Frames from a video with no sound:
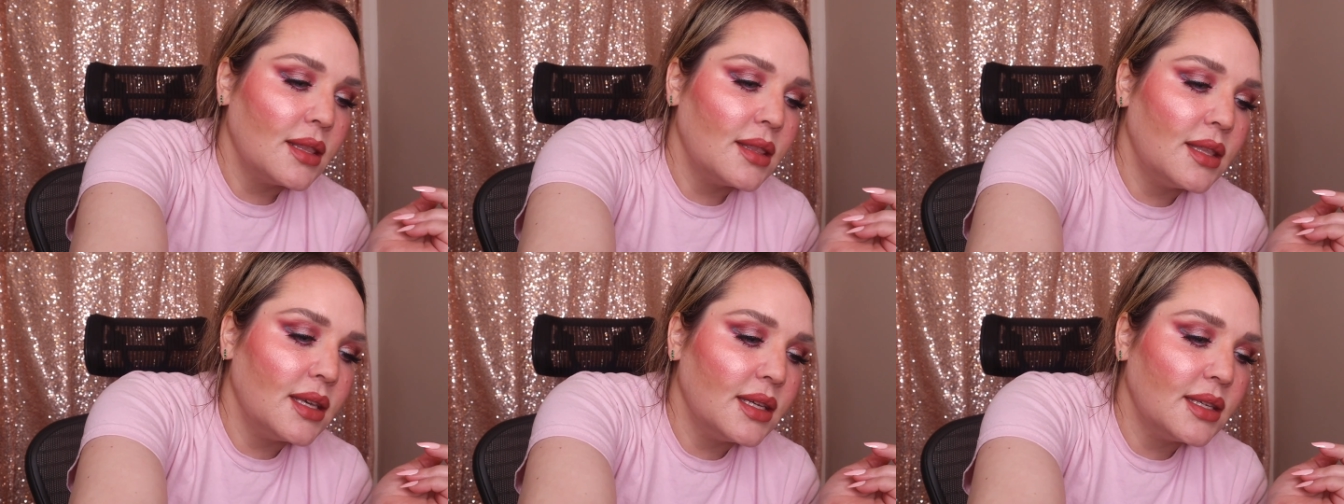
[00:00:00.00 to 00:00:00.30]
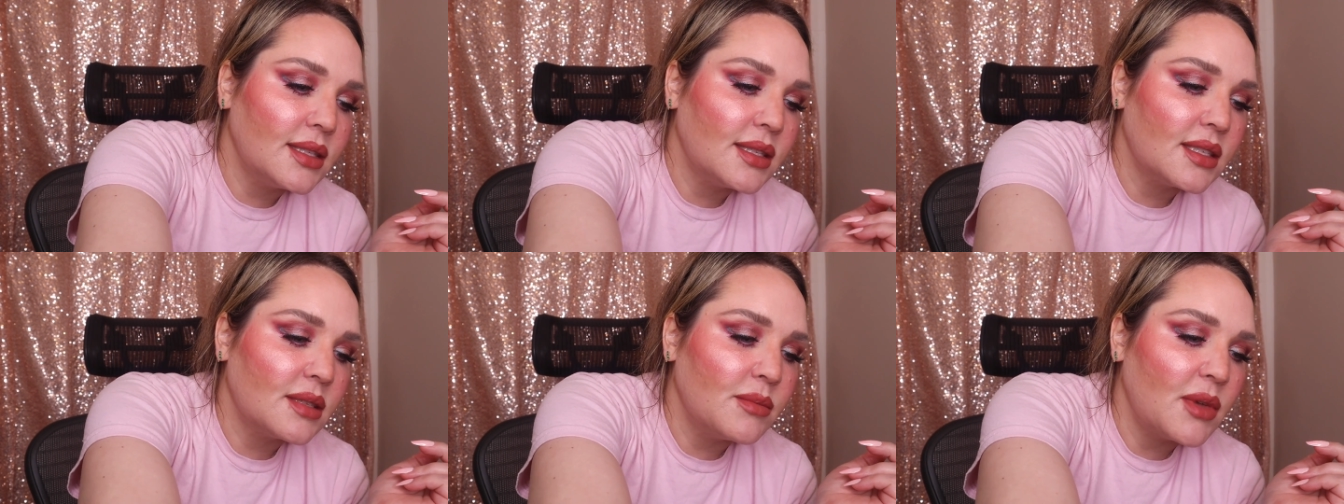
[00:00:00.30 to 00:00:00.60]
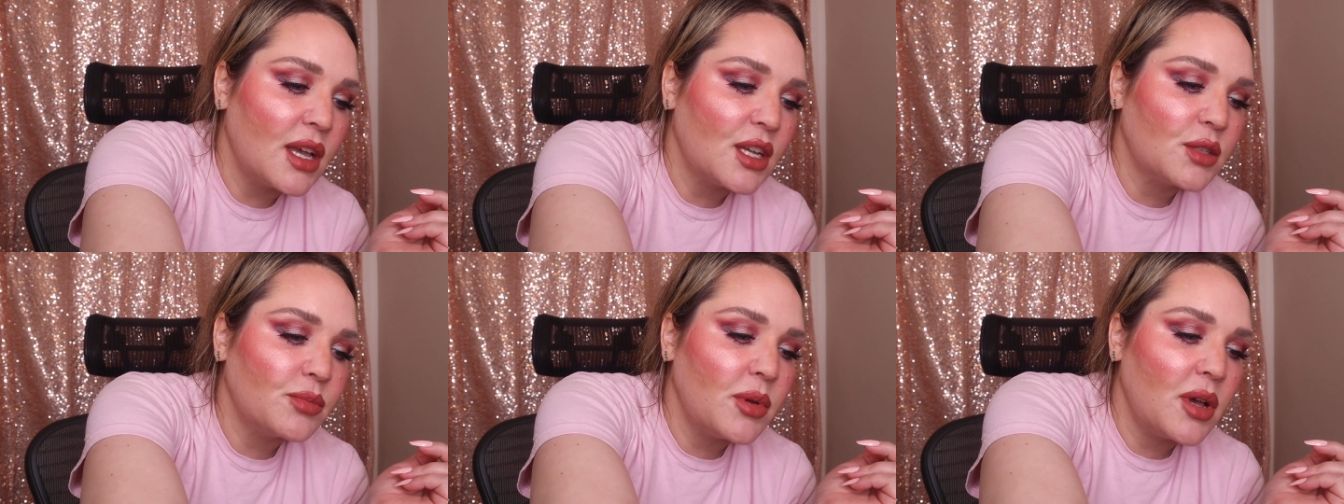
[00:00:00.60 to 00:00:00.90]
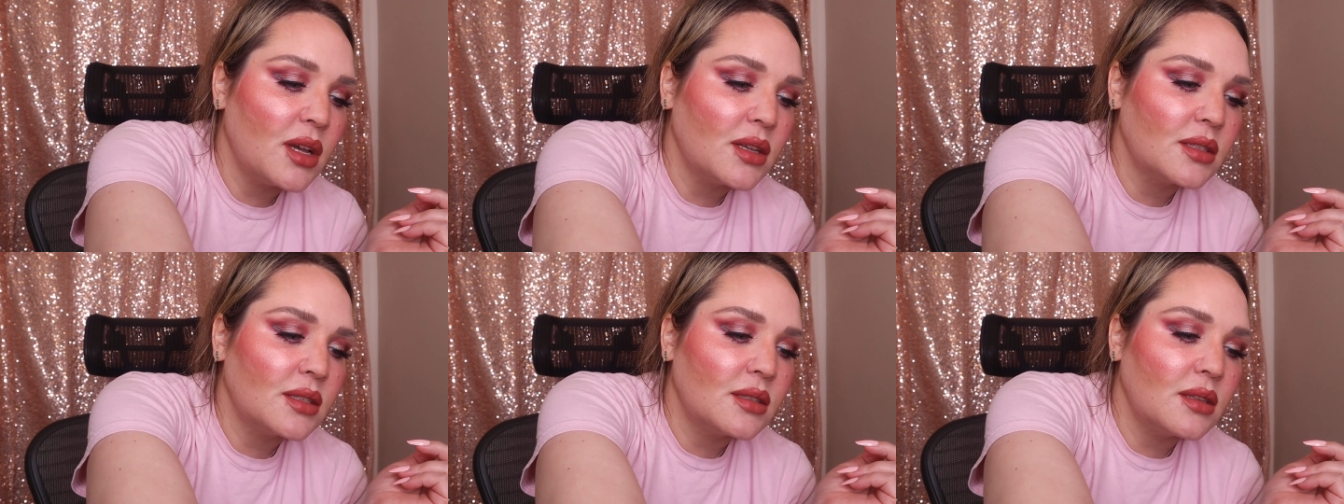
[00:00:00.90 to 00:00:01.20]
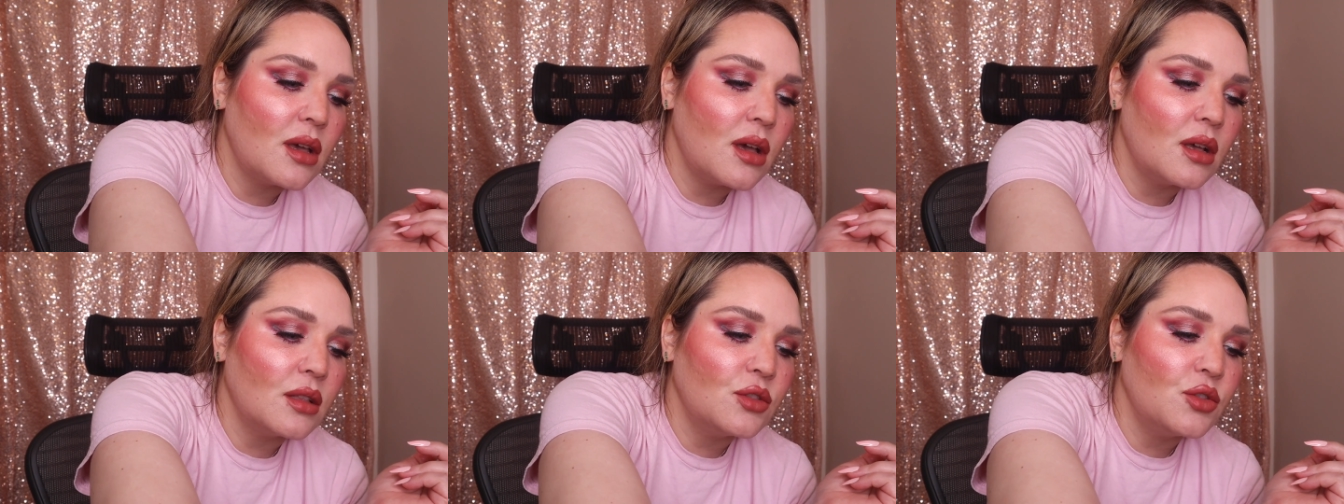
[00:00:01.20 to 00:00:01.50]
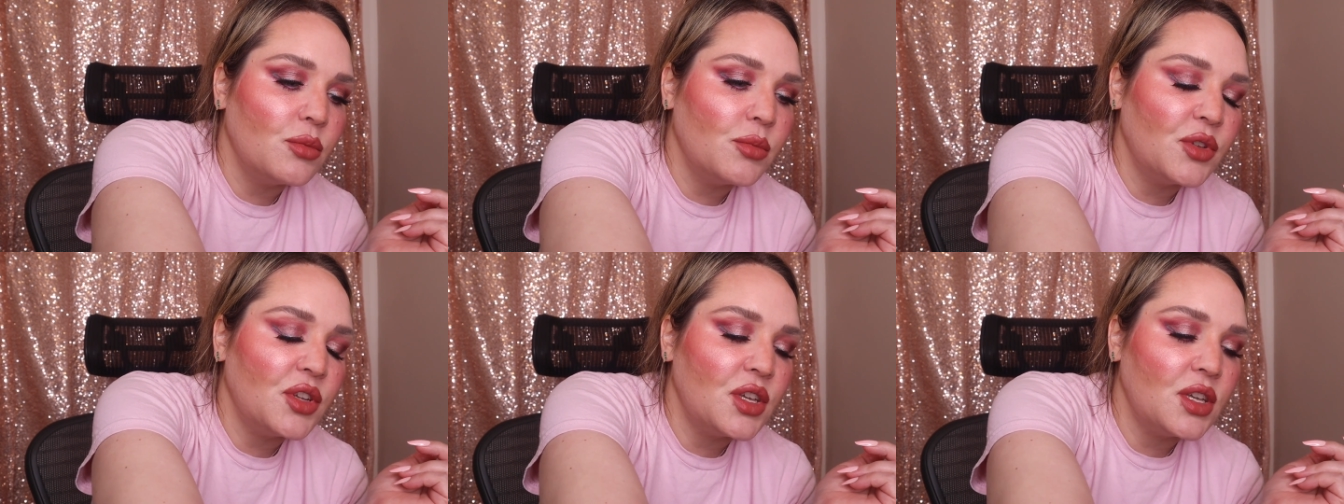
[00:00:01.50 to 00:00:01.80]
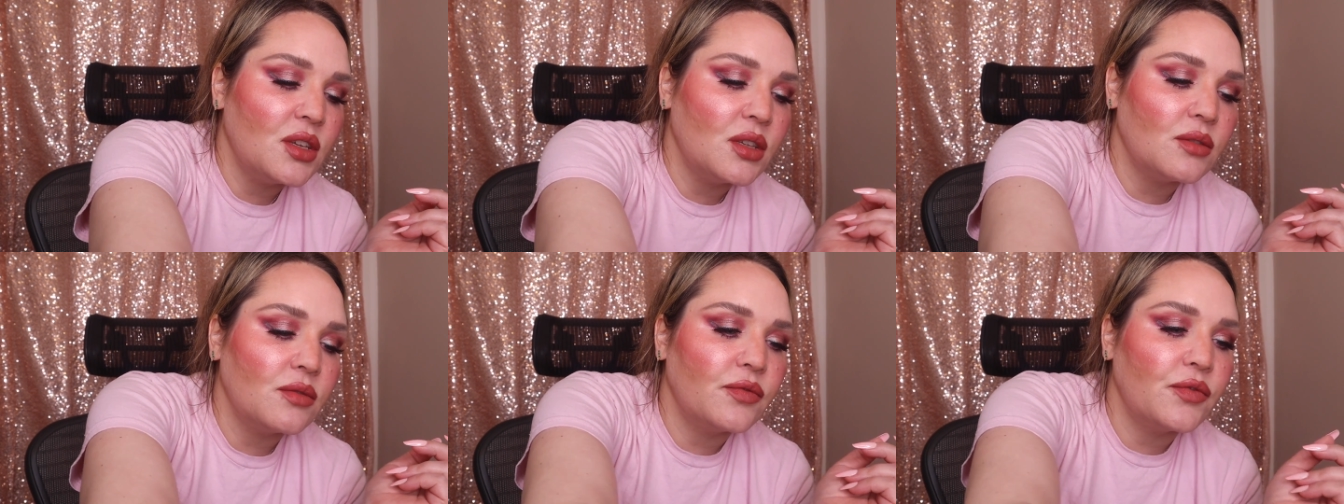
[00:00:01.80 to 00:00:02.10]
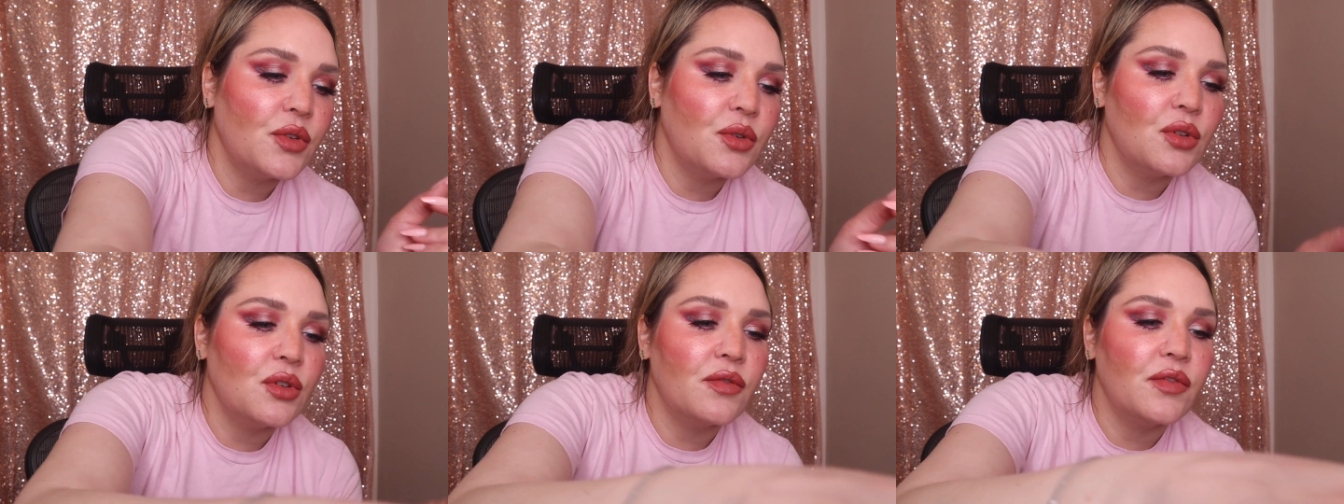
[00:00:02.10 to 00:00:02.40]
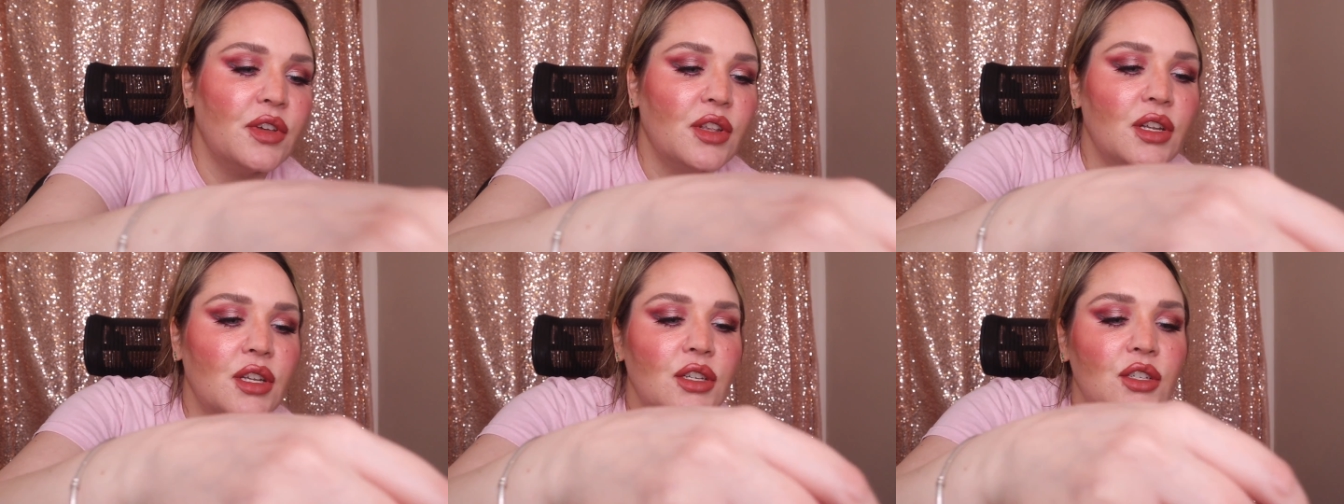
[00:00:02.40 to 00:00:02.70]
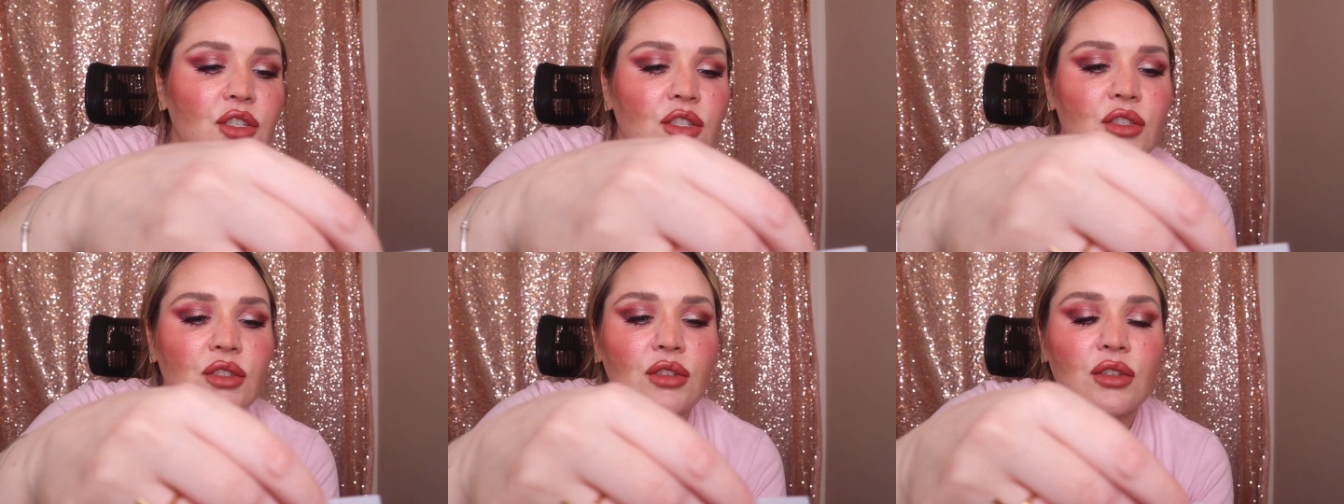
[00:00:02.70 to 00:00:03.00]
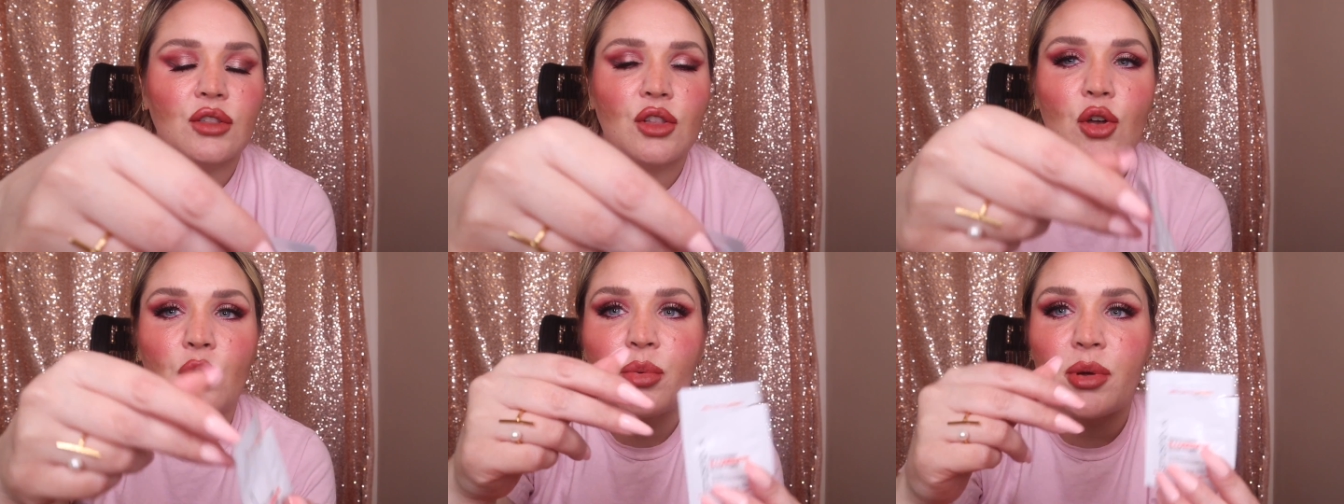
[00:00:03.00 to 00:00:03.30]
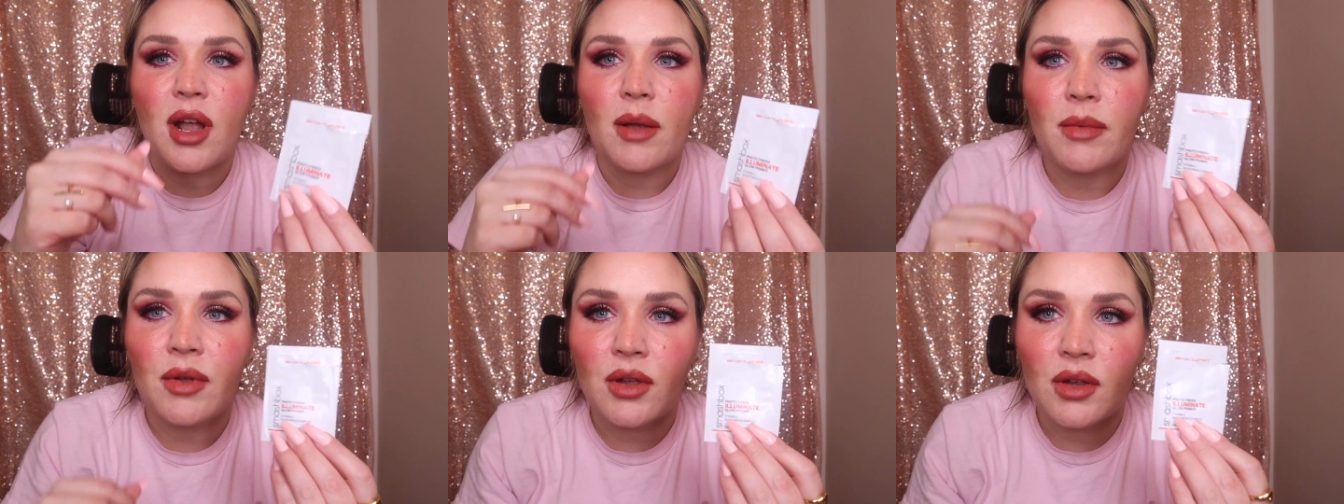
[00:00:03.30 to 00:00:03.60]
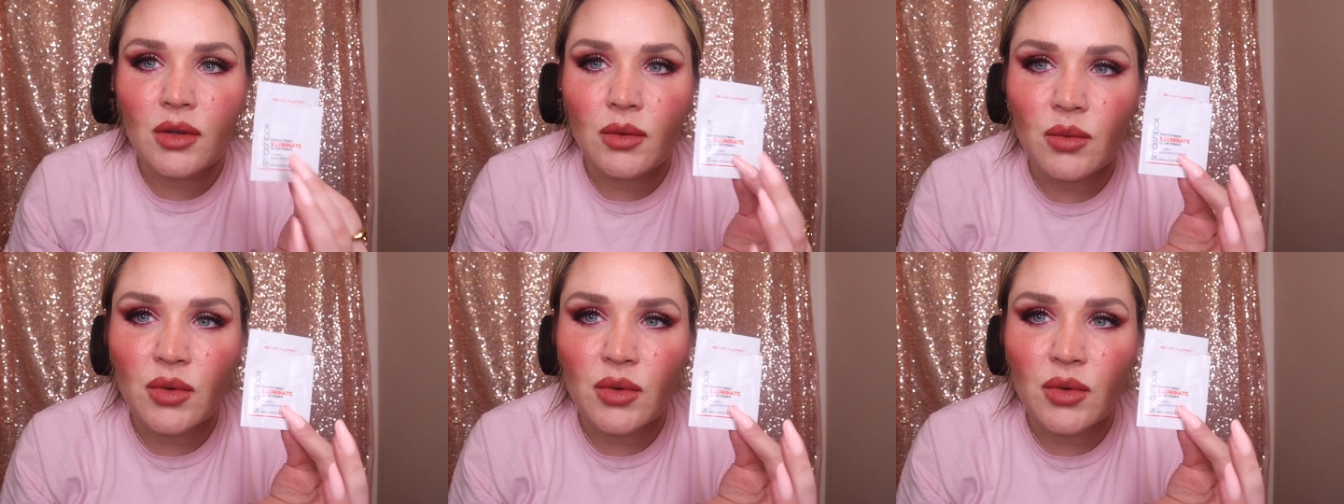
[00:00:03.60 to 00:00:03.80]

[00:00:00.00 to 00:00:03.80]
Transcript: this Smashbox Illuminate Photo Finish Glow Primer, it,